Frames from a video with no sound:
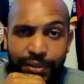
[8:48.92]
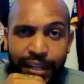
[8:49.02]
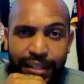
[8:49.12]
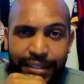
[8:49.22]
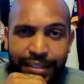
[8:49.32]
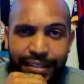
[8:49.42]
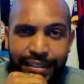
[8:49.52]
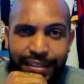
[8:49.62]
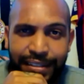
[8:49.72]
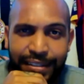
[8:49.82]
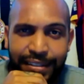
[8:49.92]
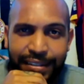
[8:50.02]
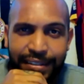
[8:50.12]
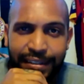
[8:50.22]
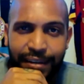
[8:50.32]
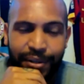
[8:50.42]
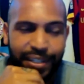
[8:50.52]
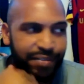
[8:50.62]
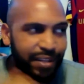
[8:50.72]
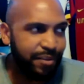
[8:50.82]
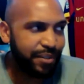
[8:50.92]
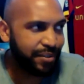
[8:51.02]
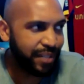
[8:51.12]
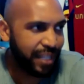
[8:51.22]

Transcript: that. I wonder if they would do that.